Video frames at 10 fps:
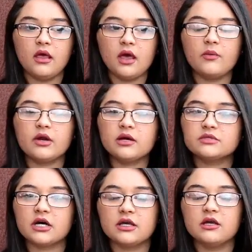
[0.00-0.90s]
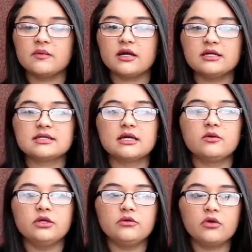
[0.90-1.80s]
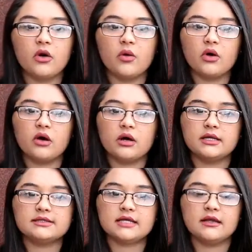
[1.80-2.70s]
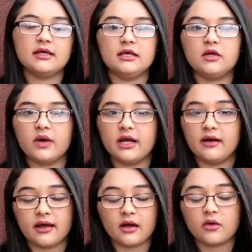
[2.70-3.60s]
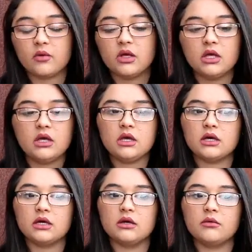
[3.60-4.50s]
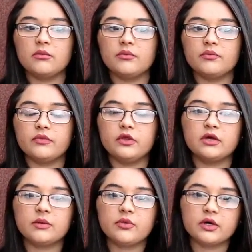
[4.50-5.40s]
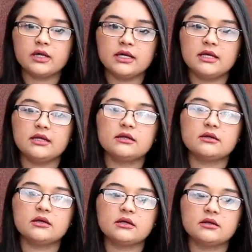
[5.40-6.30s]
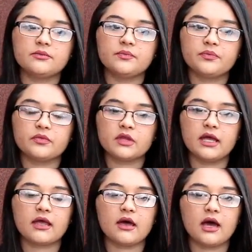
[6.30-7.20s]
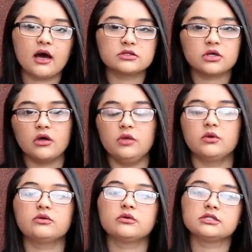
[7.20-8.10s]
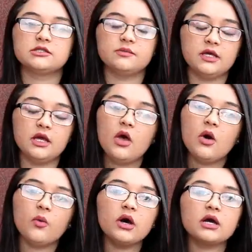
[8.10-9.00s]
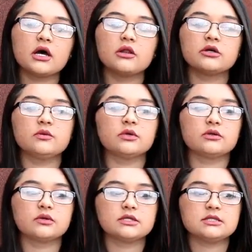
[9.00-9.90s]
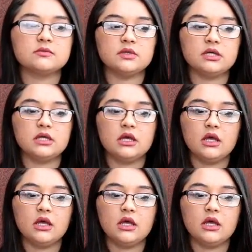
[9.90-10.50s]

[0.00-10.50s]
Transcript: And what I'm talking about is like when you go on, say like Equine Now, you can put in like how tall you want the horse to be, what color you want the horse to be,